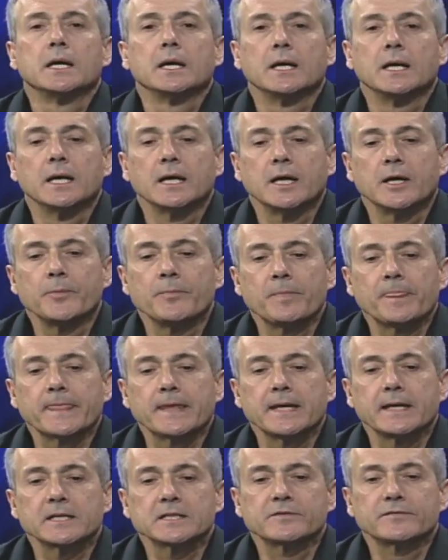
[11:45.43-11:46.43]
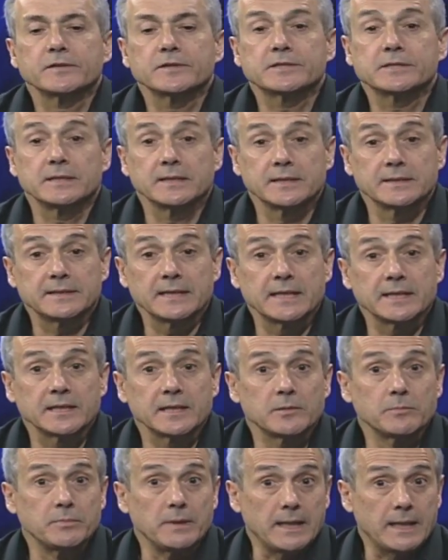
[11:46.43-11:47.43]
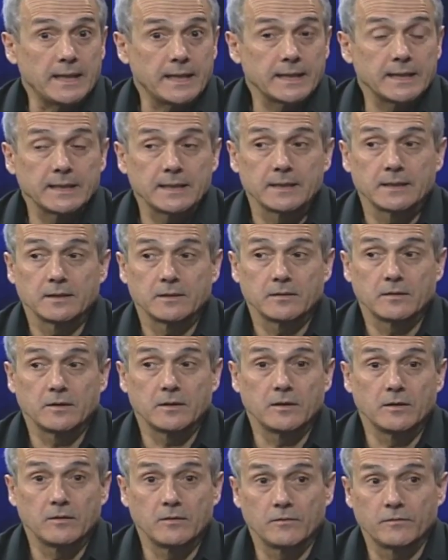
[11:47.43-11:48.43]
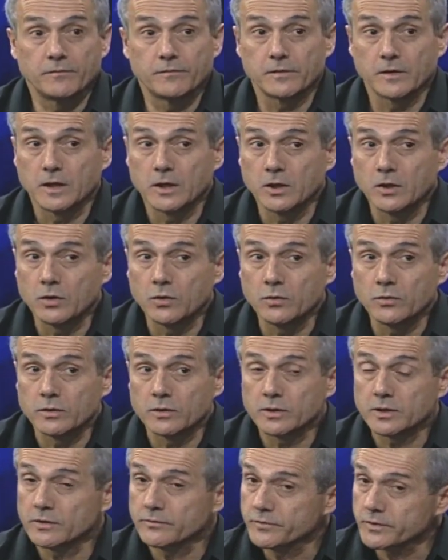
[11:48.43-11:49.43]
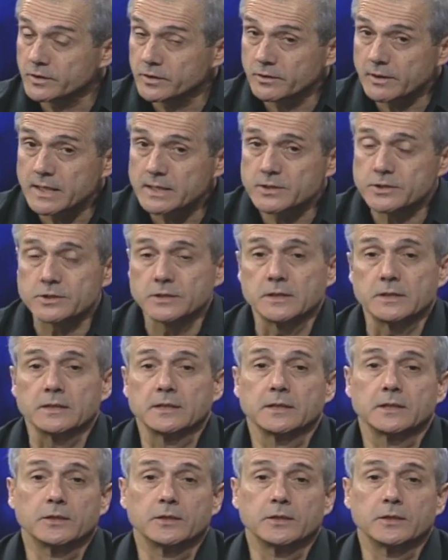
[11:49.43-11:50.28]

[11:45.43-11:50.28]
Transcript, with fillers: um, is facilitated by uh, flow configuration.